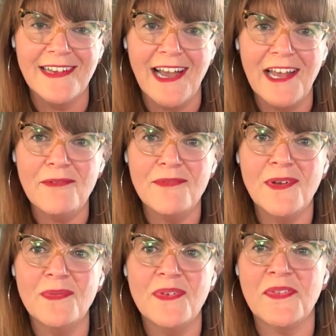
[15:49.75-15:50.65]
I don't
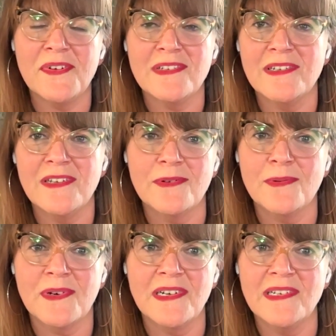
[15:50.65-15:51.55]
know that there's another
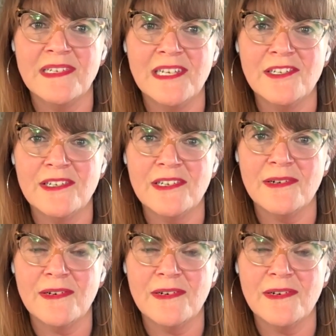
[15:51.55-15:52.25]
organization